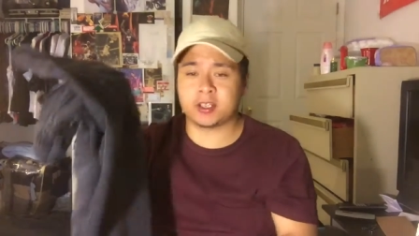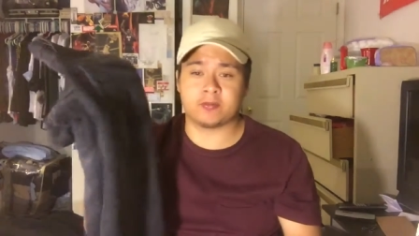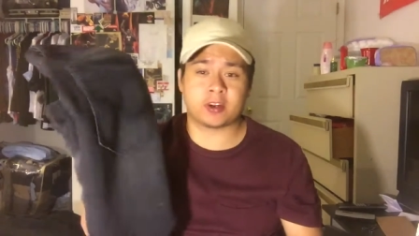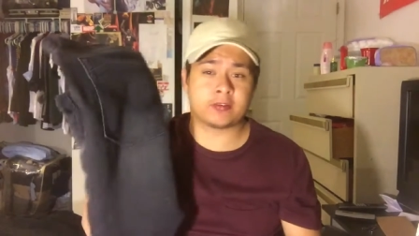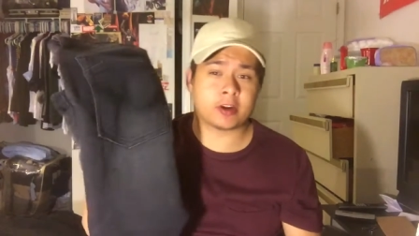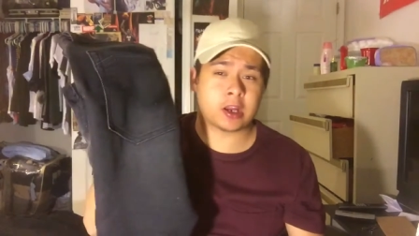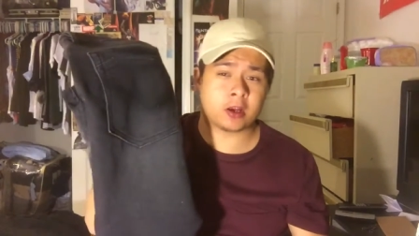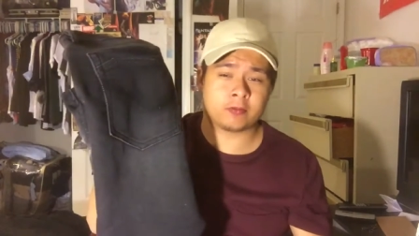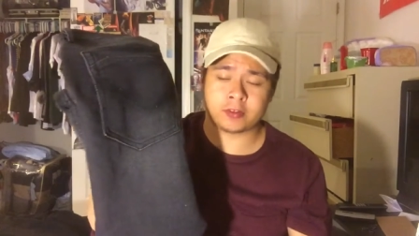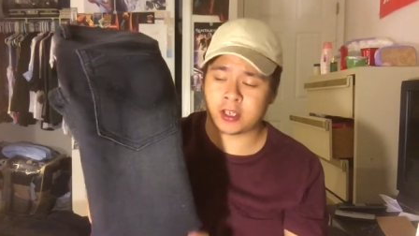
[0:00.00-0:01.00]
Very, very
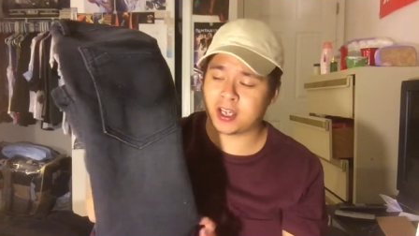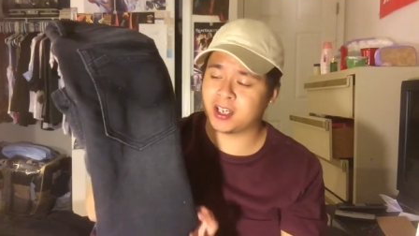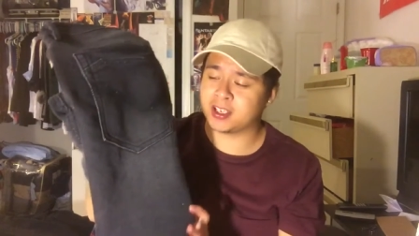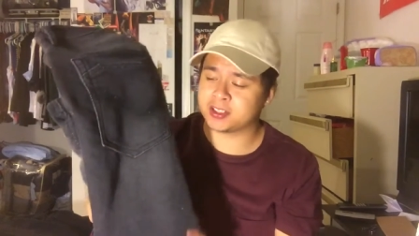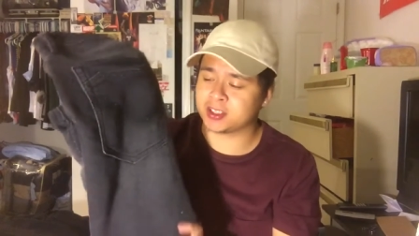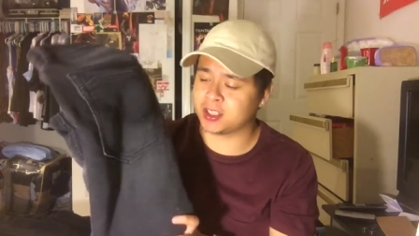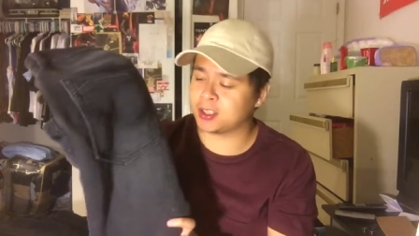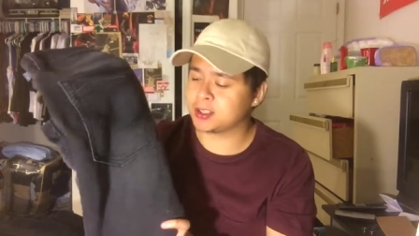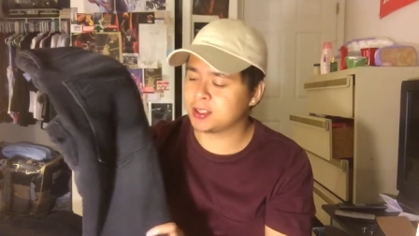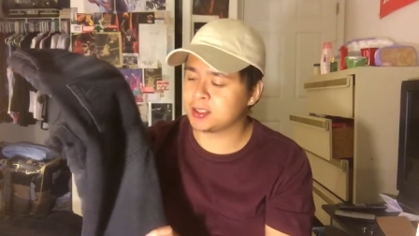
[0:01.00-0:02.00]
comfy, I gotta say.
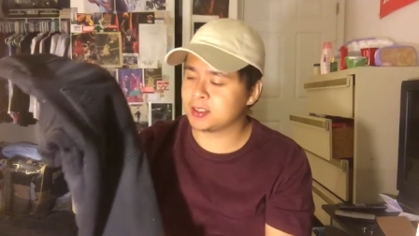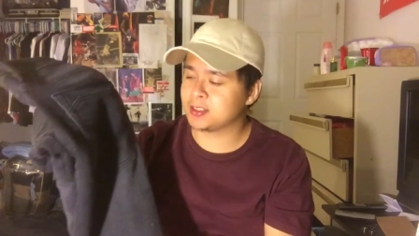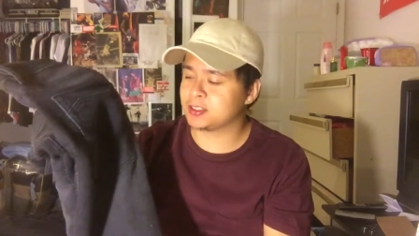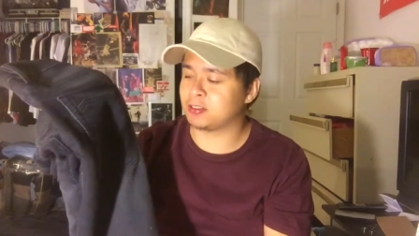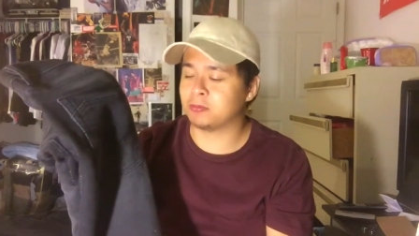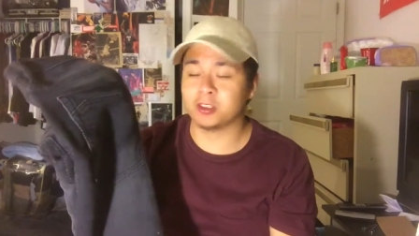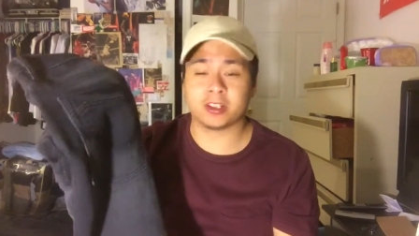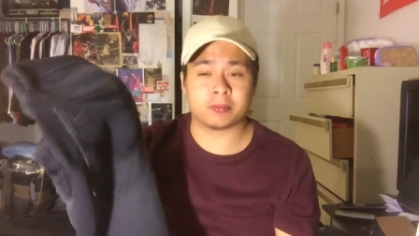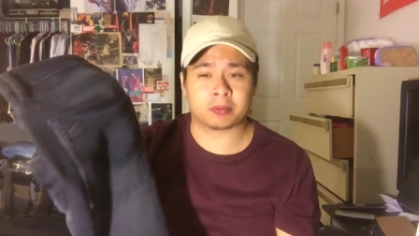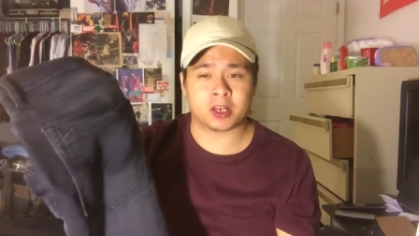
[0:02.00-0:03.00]
So I'm
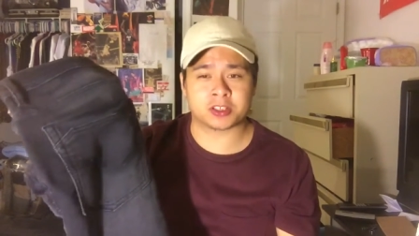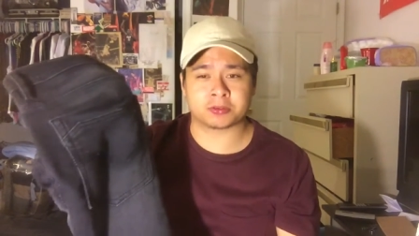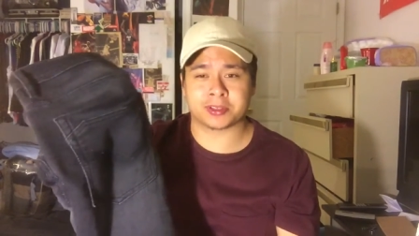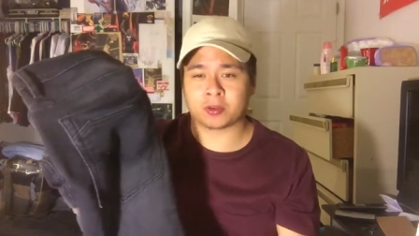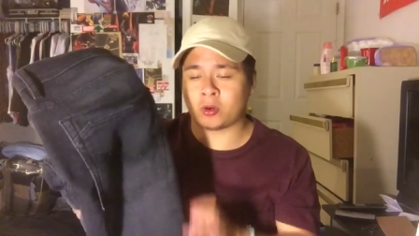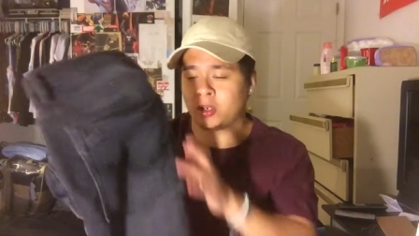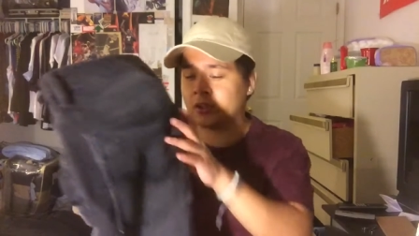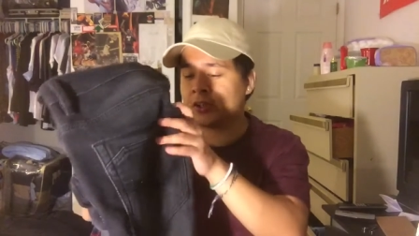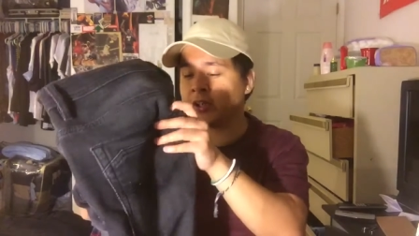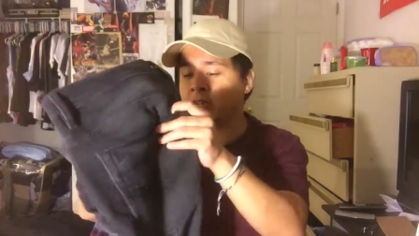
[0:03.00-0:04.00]
really impressed with the
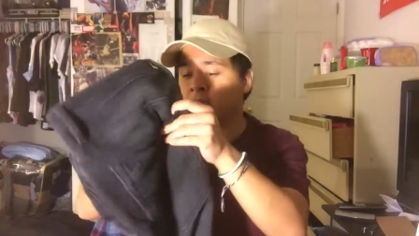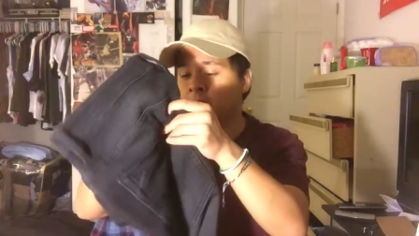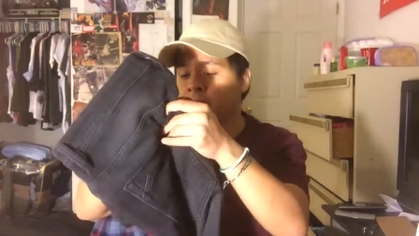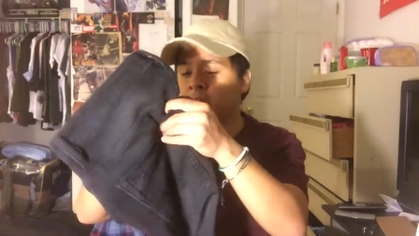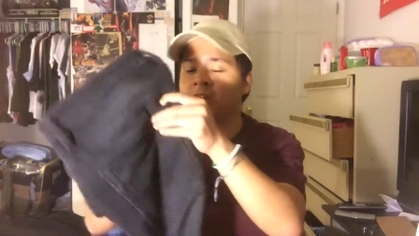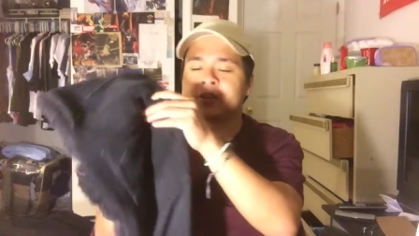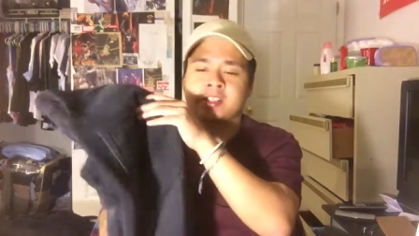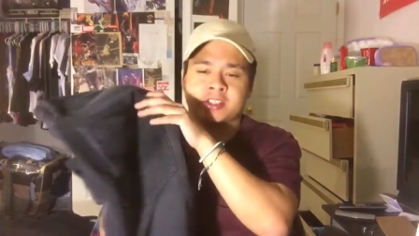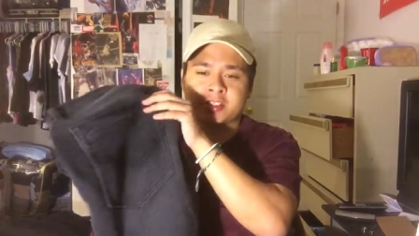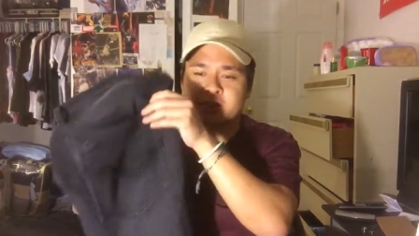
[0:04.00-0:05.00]
quality and comfort on
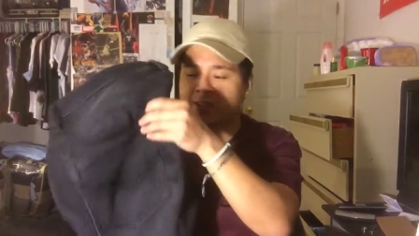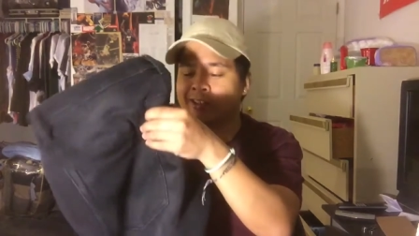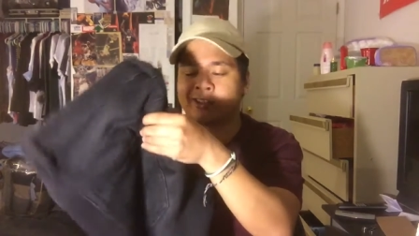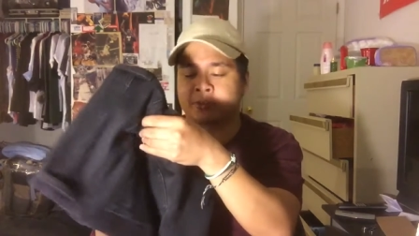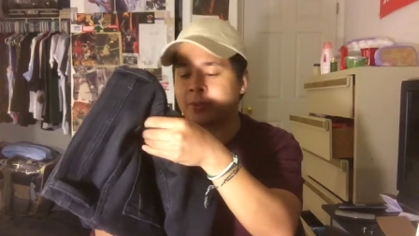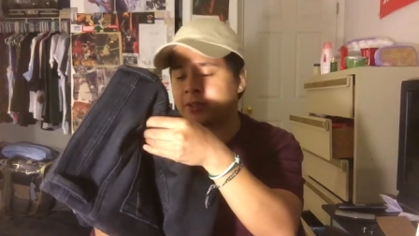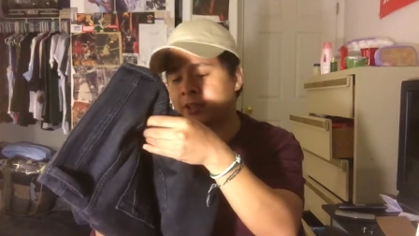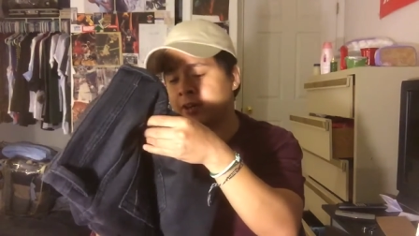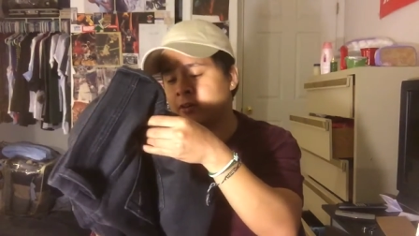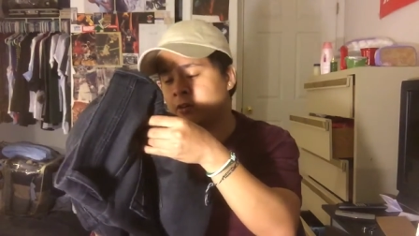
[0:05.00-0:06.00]
these. Didn't expect
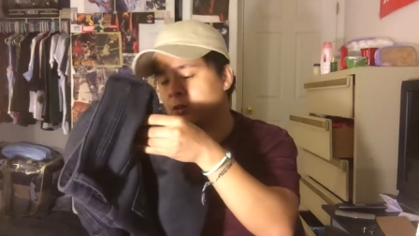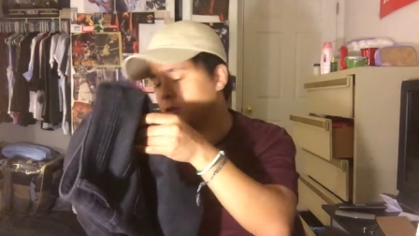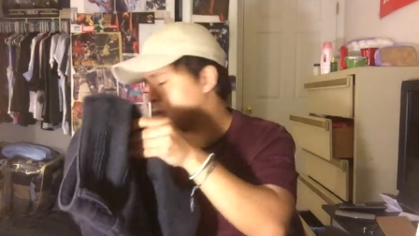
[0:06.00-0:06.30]
that at all.